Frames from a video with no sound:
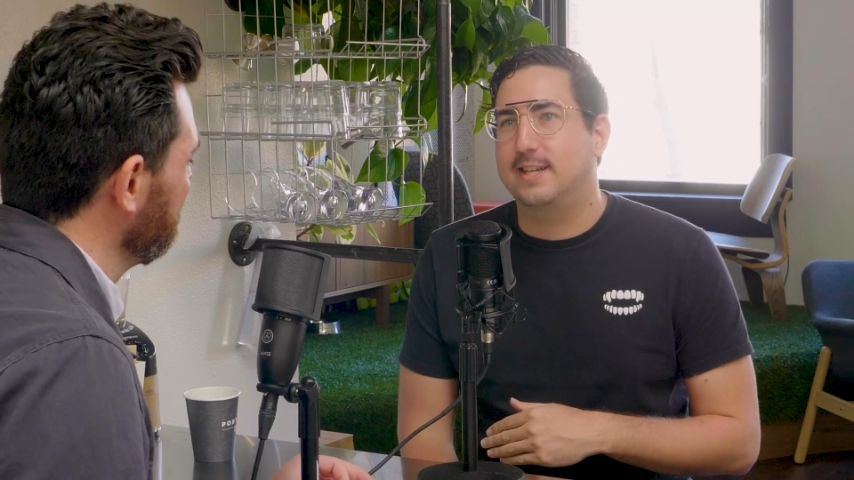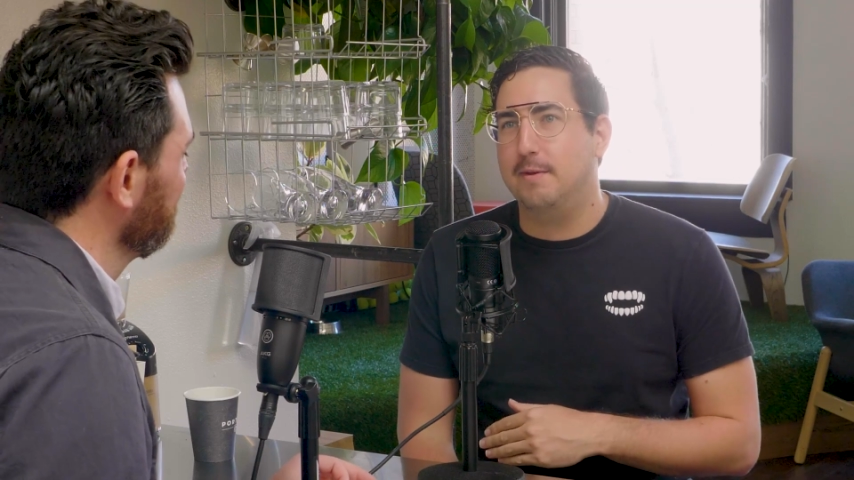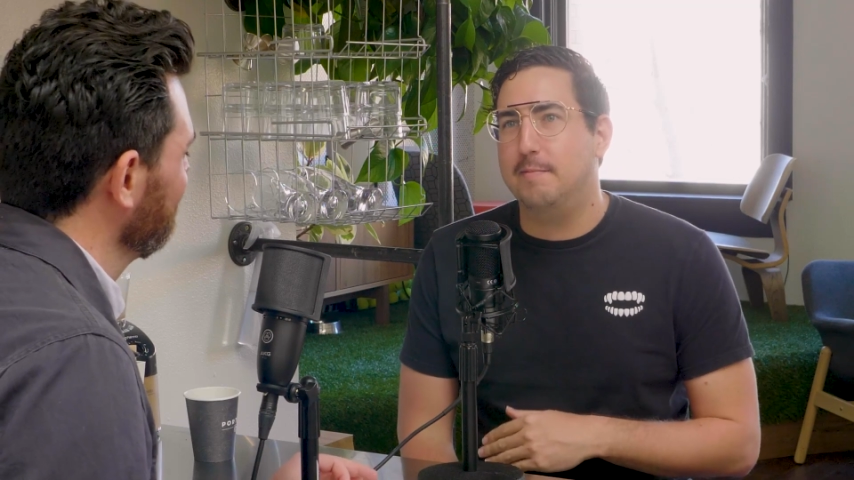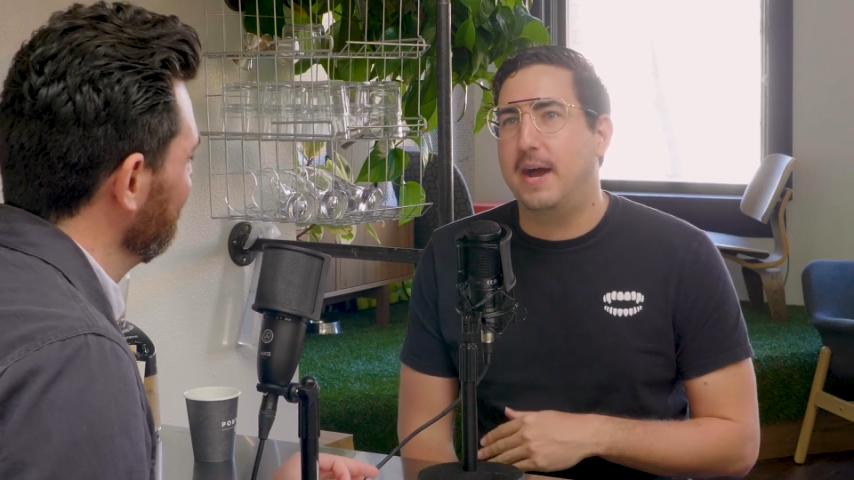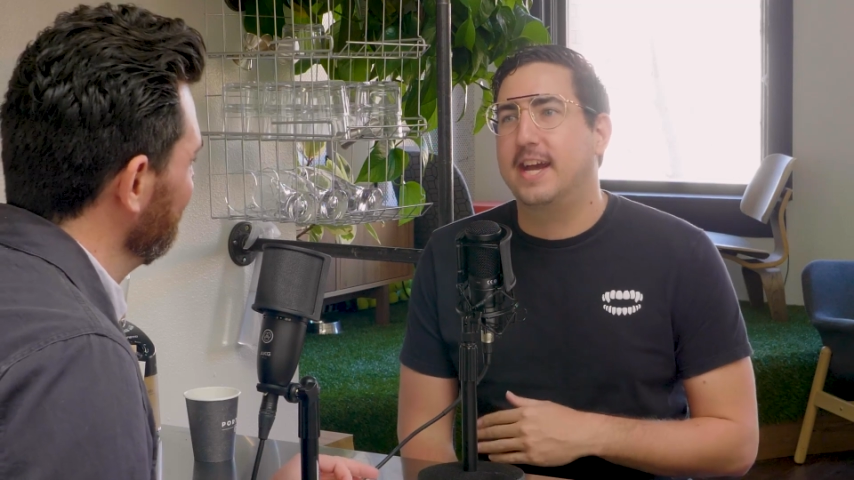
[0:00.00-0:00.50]

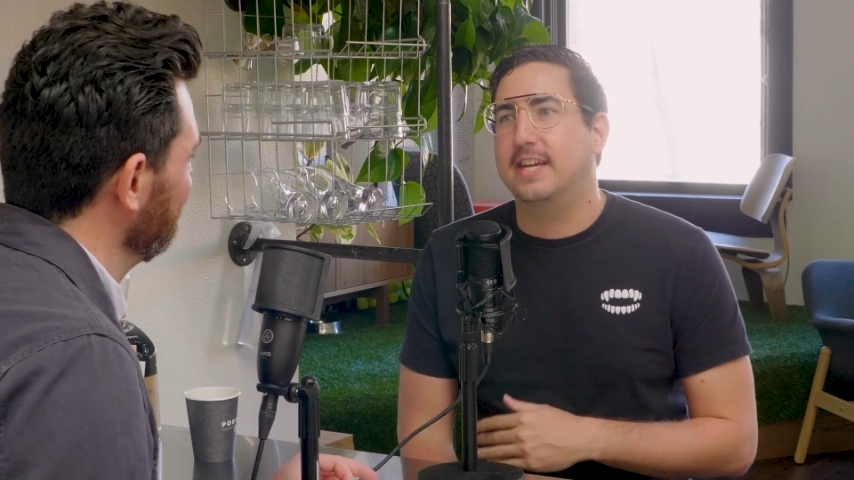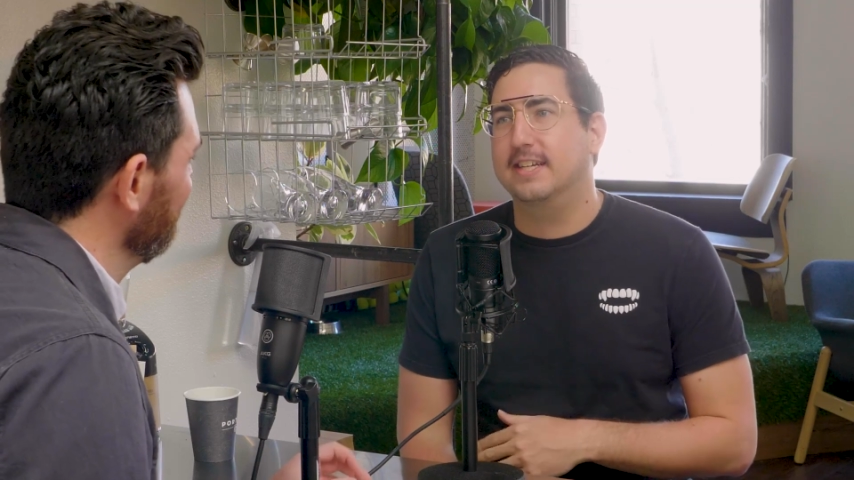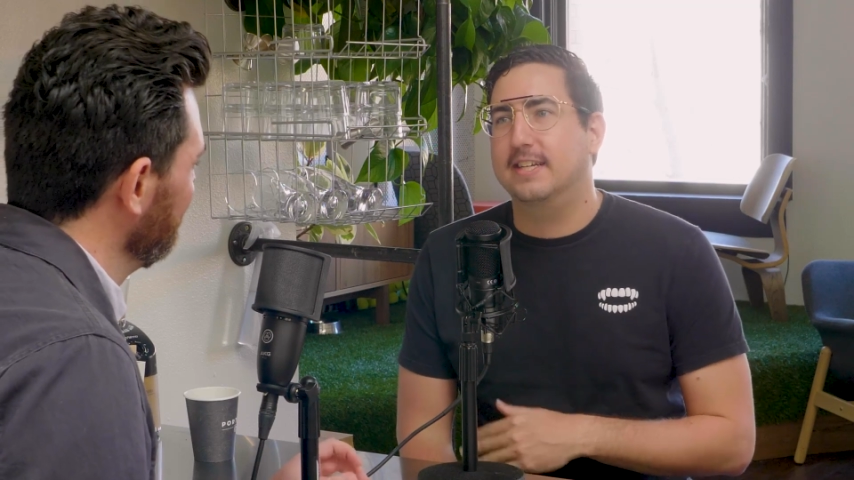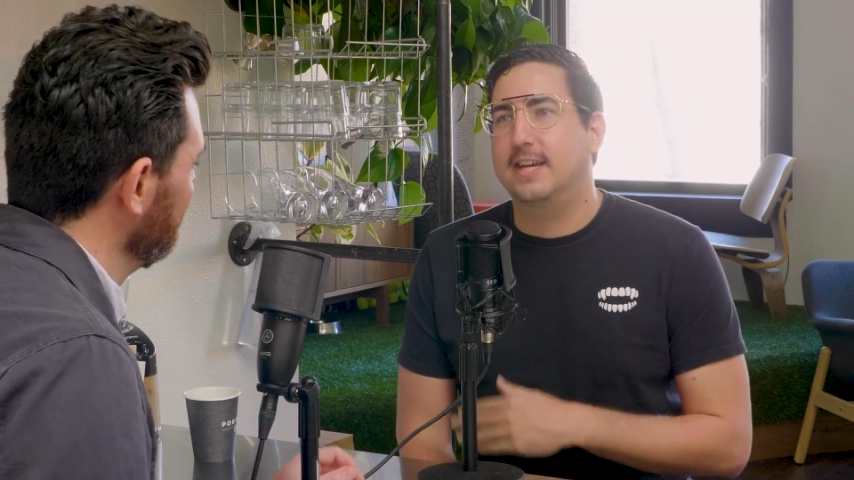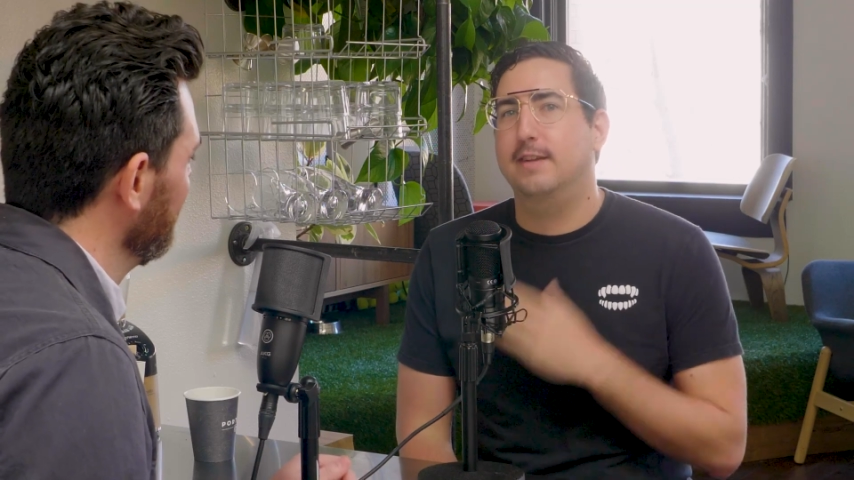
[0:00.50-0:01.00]
coming back
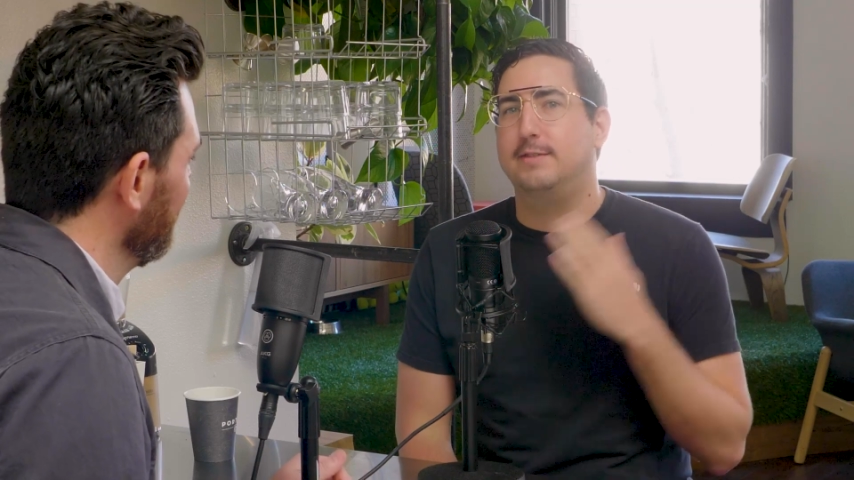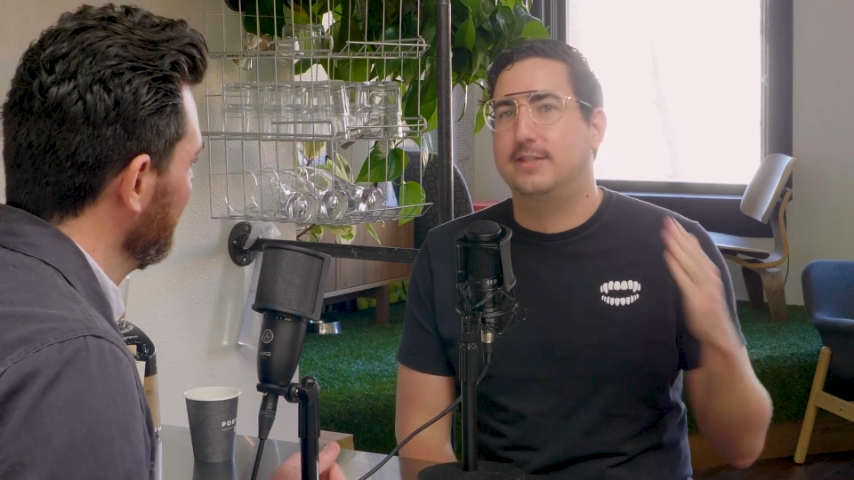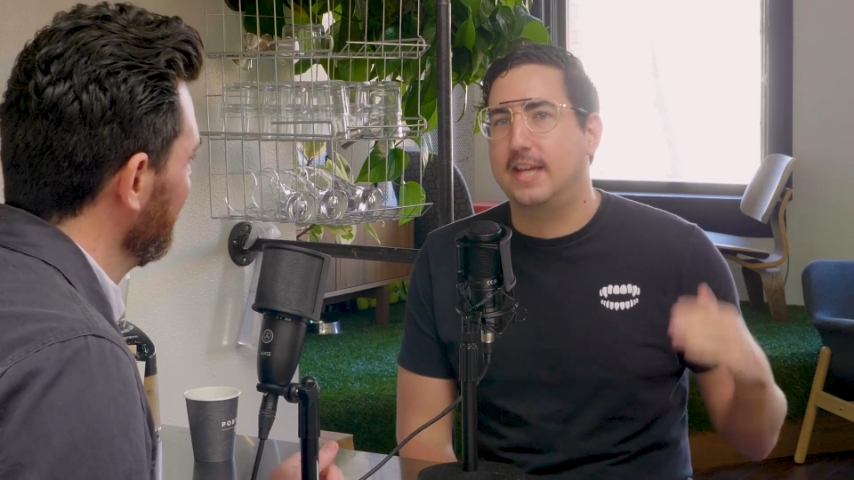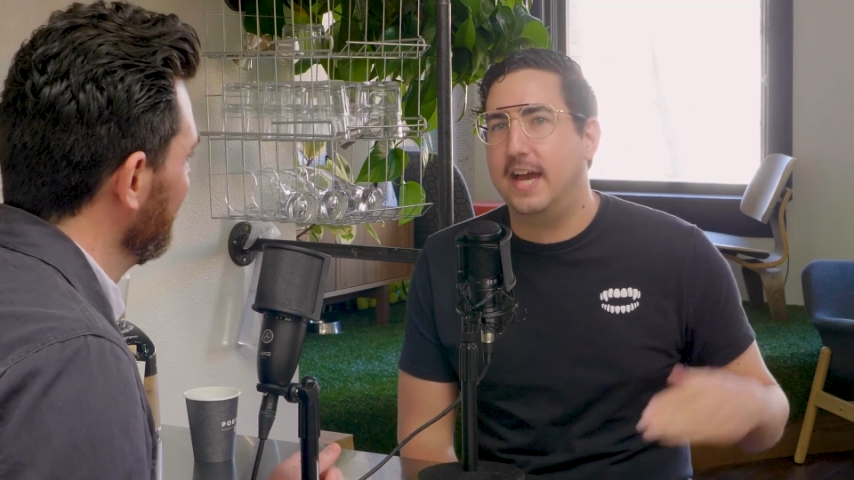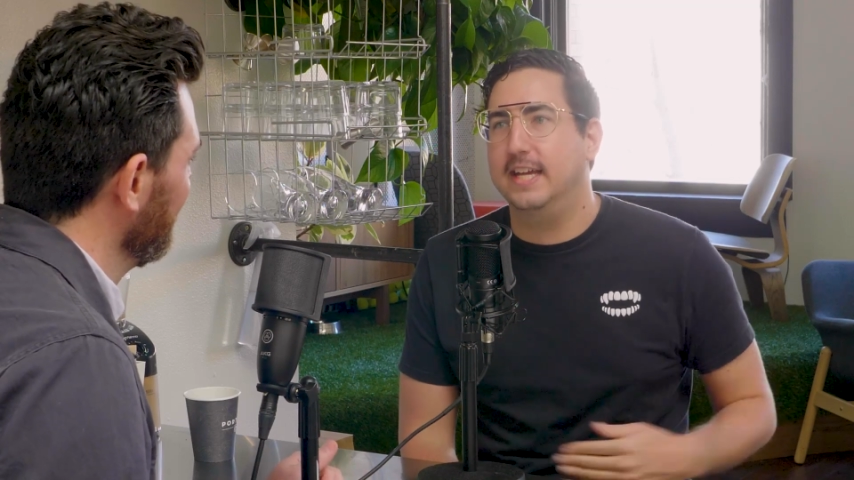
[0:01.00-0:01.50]
and kind of
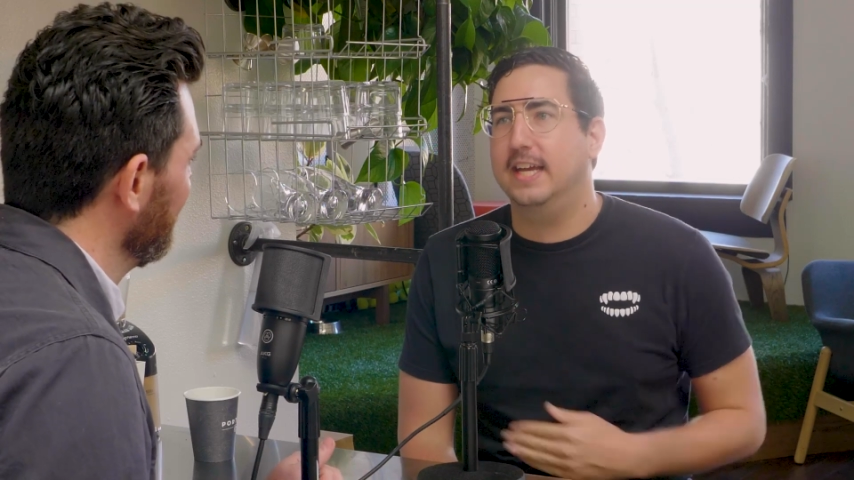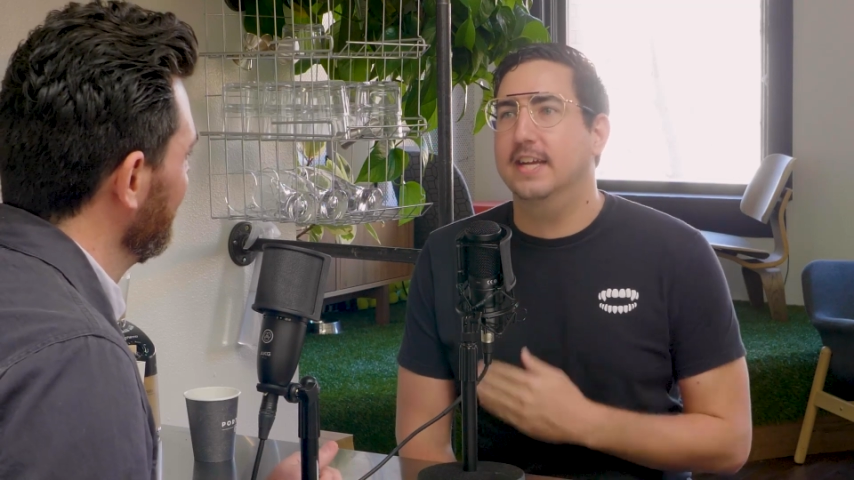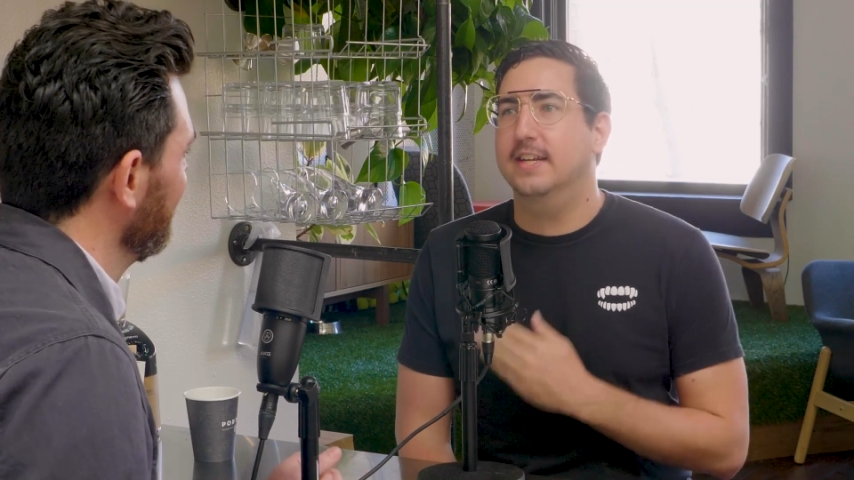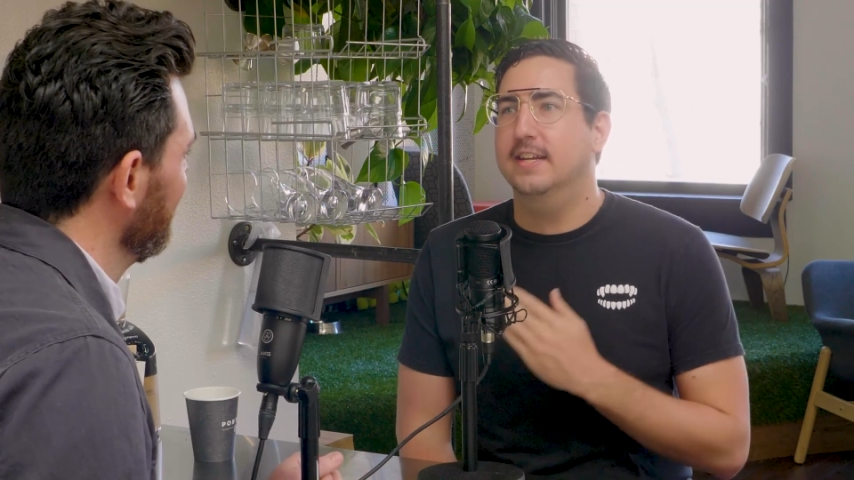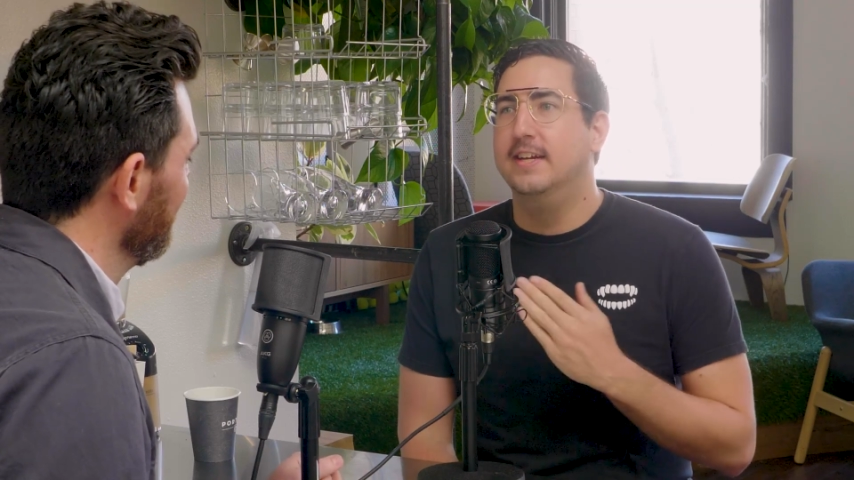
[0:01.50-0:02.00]
just tying
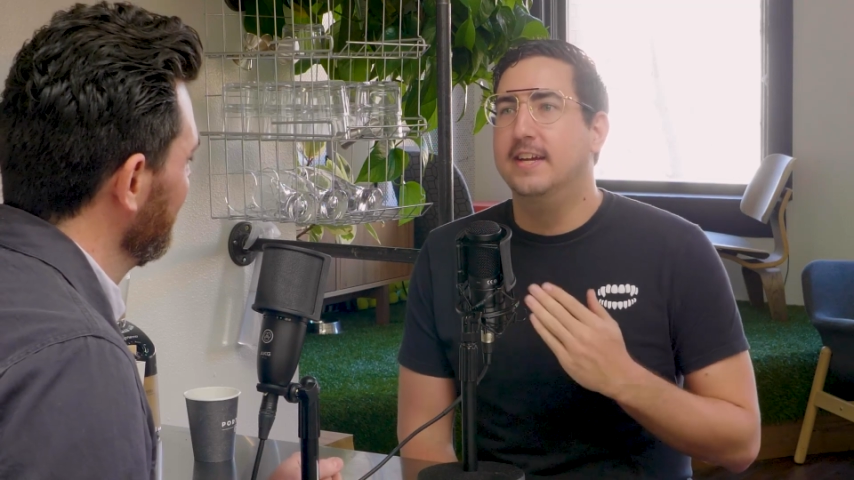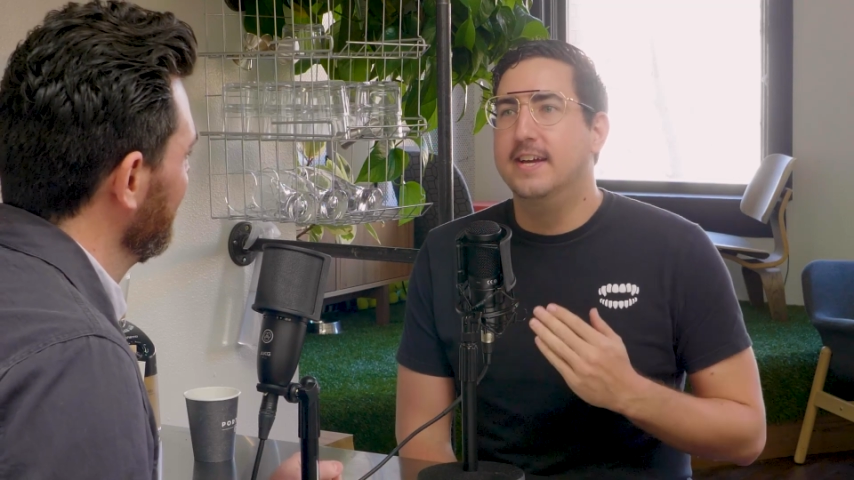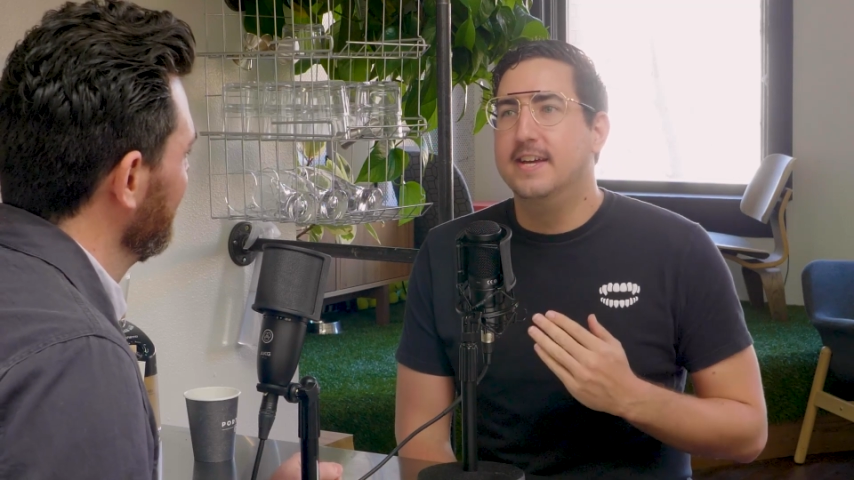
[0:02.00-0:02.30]
in